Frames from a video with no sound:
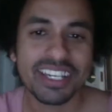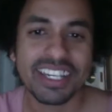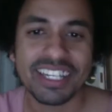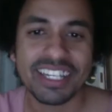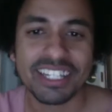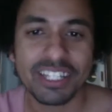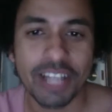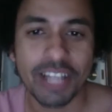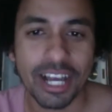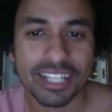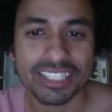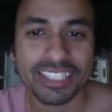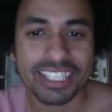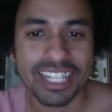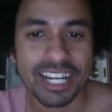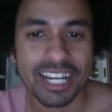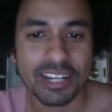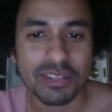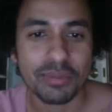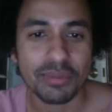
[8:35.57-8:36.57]
knocked it
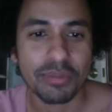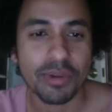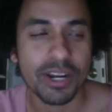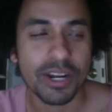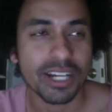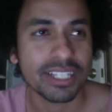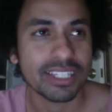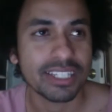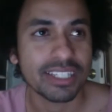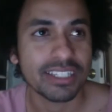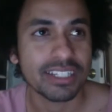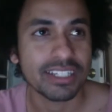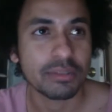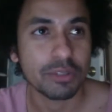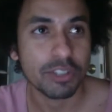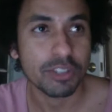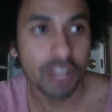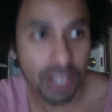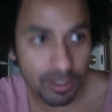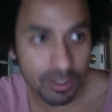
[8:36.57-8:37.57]
out of the park. The
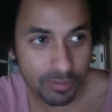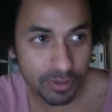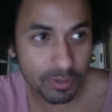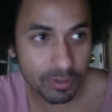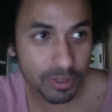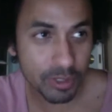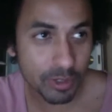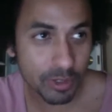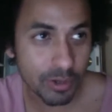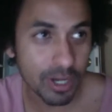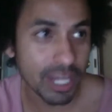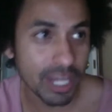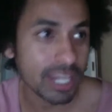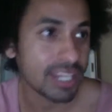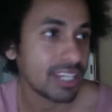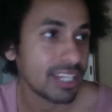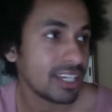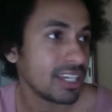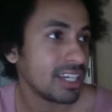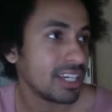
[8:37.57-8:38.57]
cinematography was great.
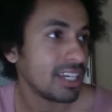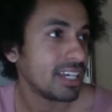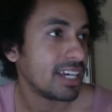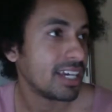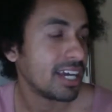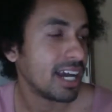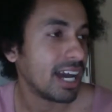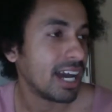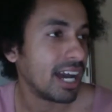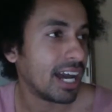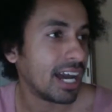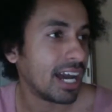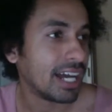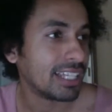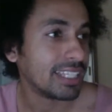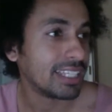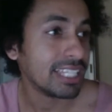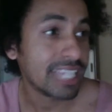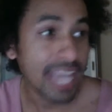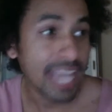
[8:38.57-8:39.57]

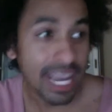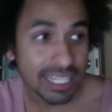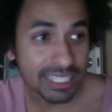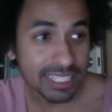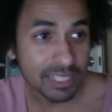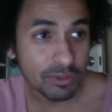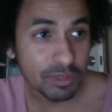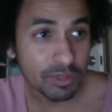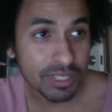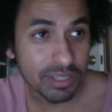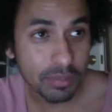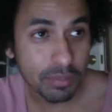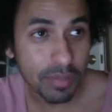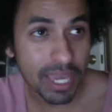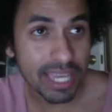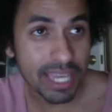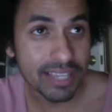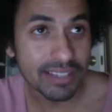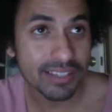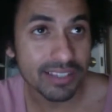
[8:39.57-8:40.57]
The acting was
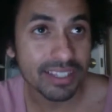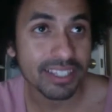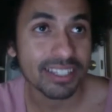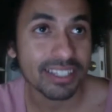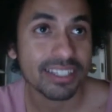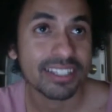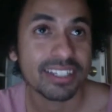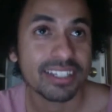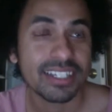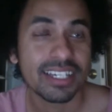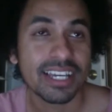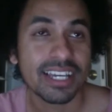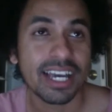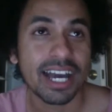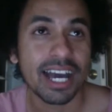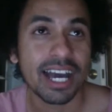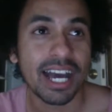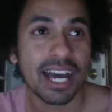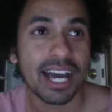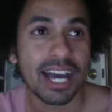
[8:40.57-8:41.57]
amazing.
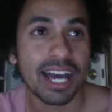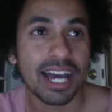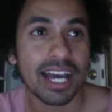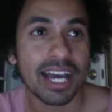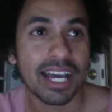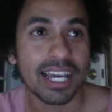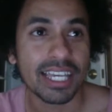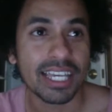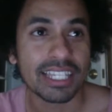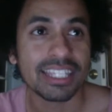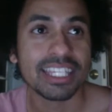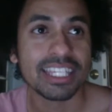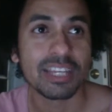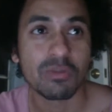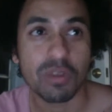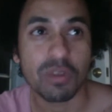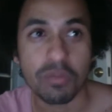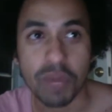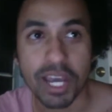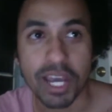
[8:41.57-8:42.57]
It did
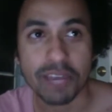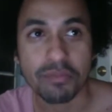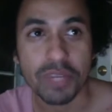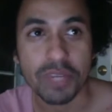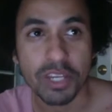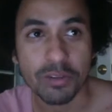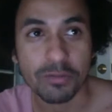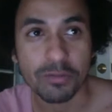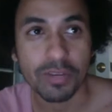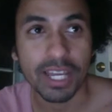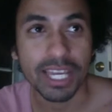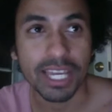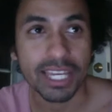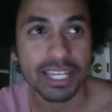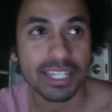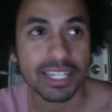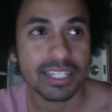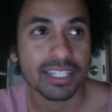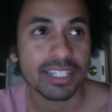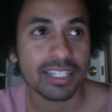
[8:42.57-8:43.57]
remind me of like
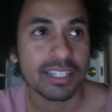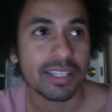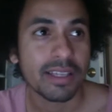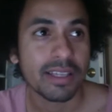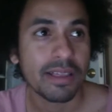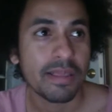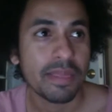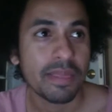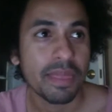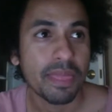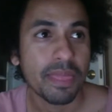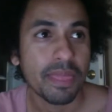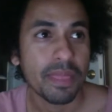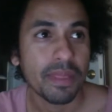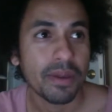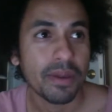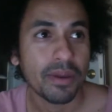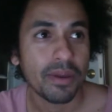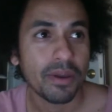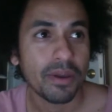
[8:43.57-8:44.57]

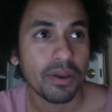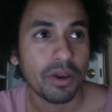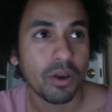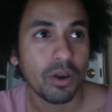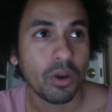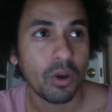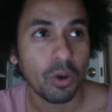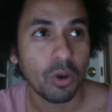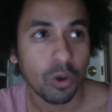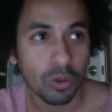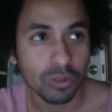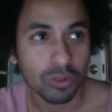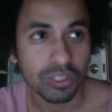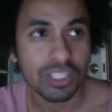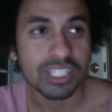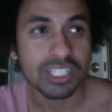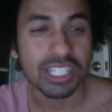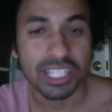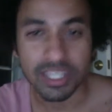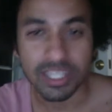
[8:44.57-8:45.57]
old
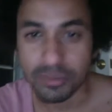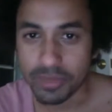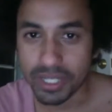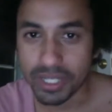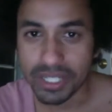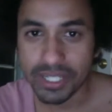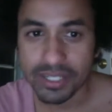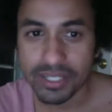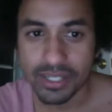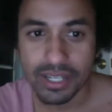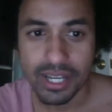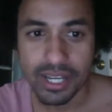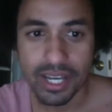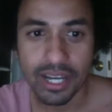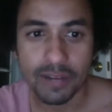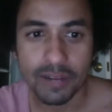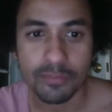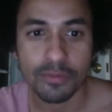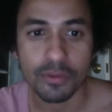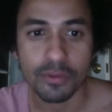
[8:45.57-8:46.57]
cinema,
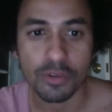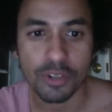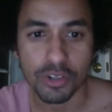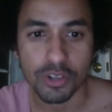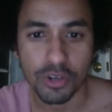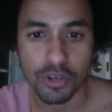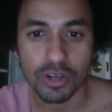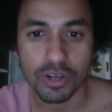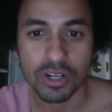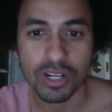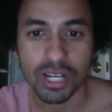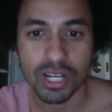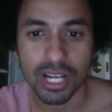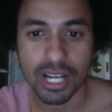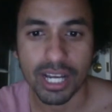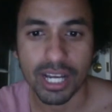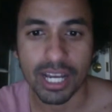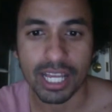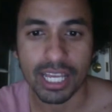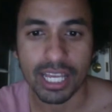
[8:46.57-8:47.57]
for sure.
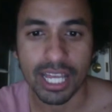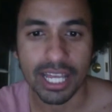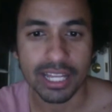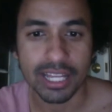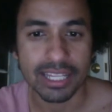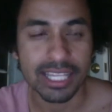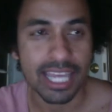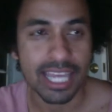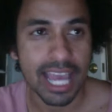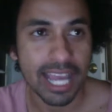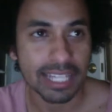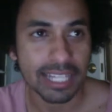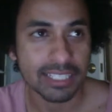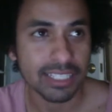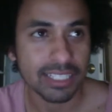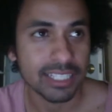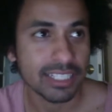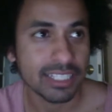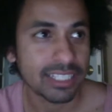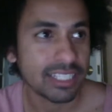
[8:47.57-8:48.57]
A lot of the
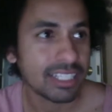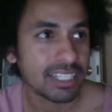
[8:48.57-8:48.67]
acting.